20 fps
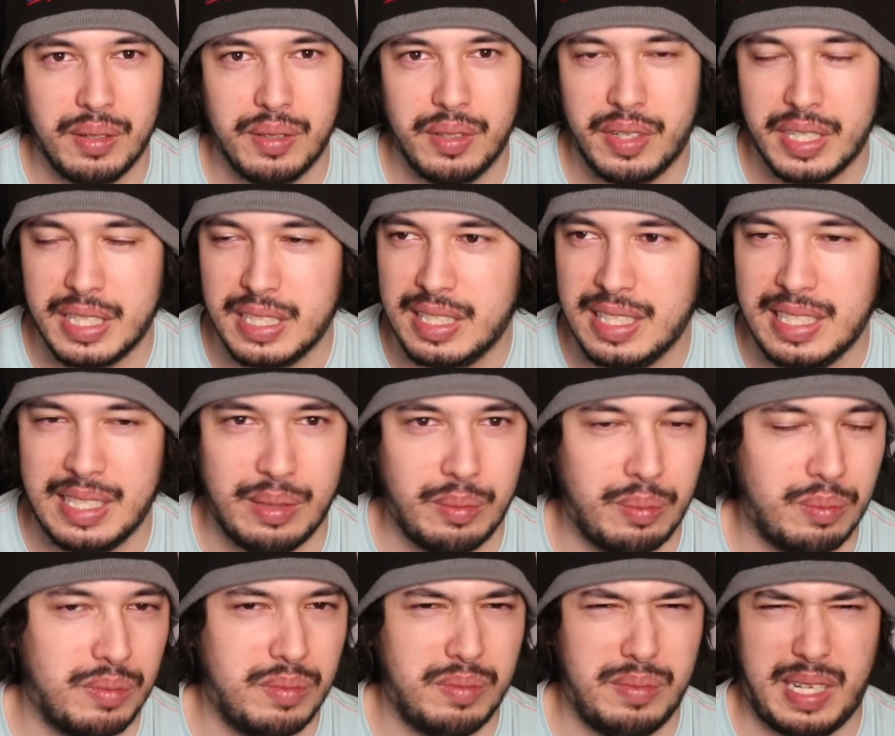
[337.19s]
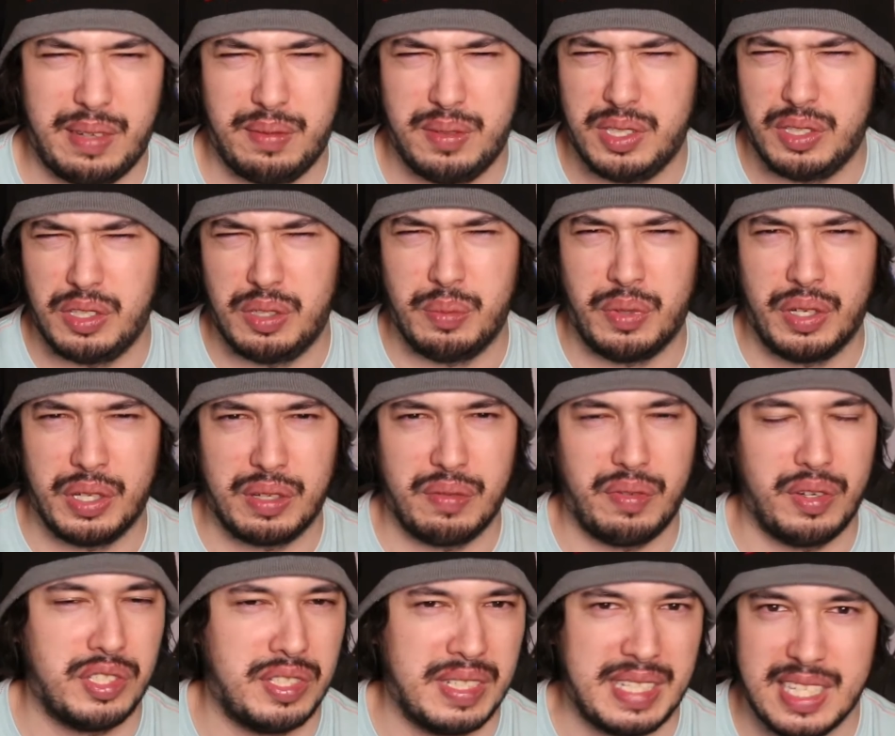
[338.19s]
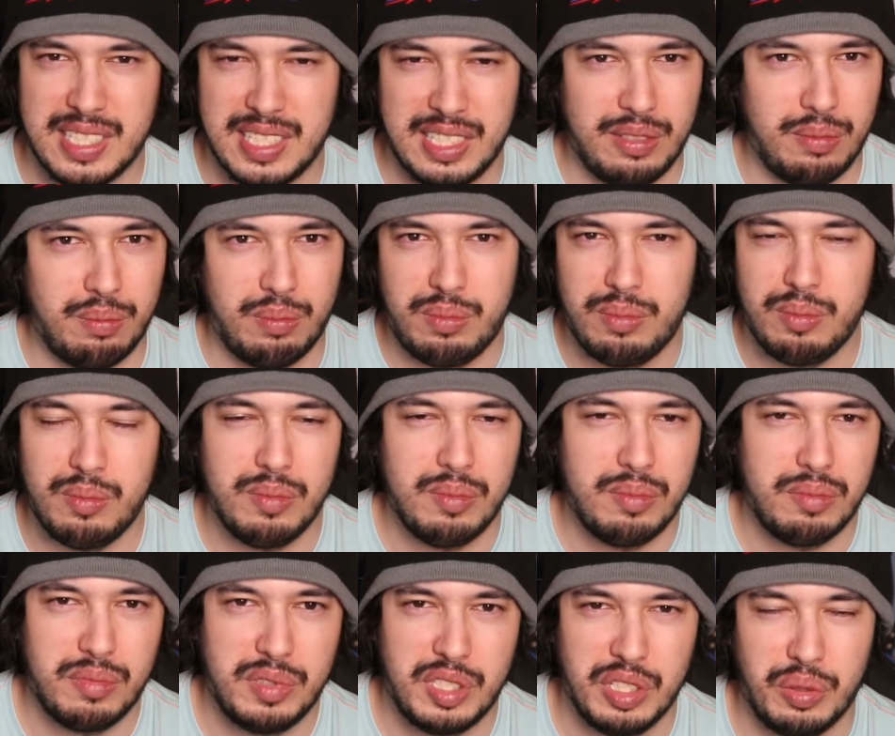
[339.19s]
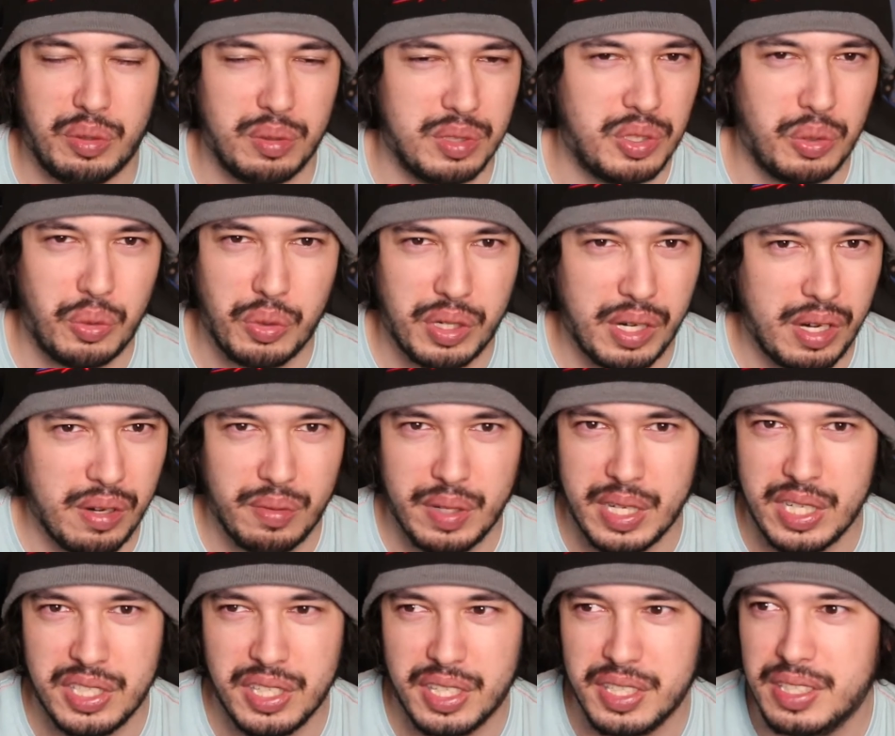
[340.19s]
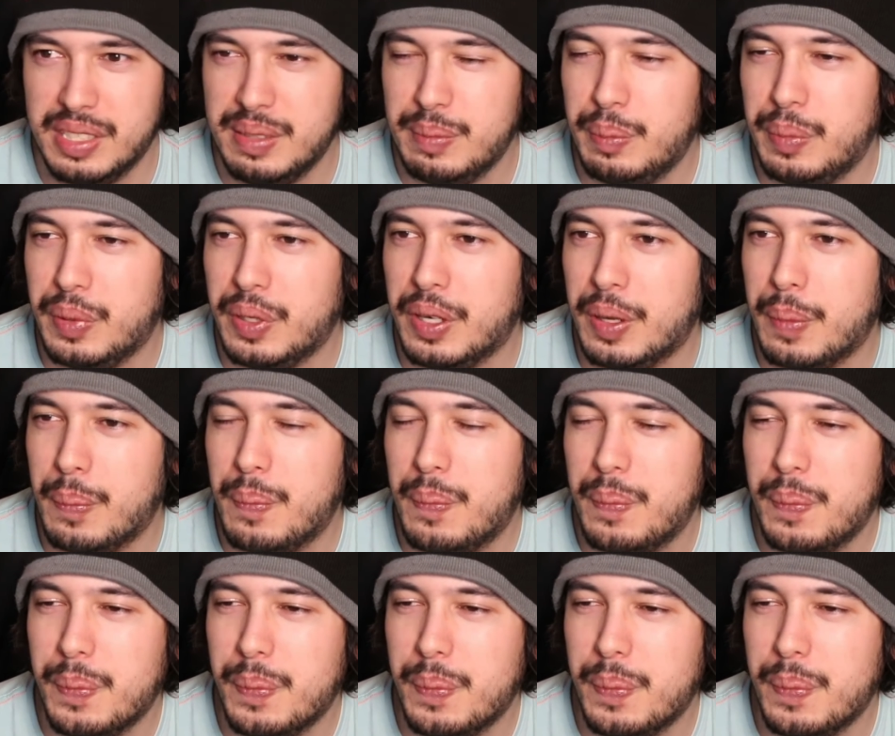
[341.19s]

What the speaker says: Like, they didn't have two microphones. I'm guessing did not talk over each other, but